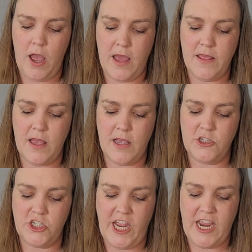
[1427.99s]
in the
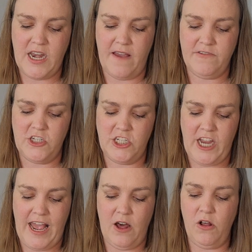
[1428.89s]
shade of
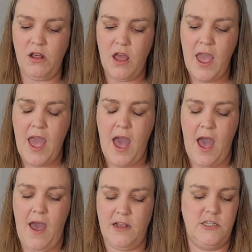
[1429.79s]
Shale,
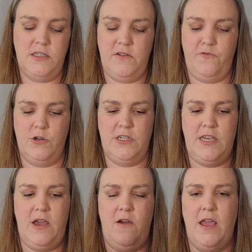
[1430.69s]
just a
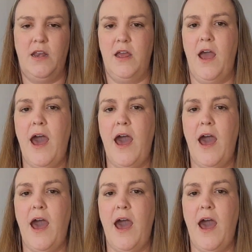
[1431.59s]
14 count Ada.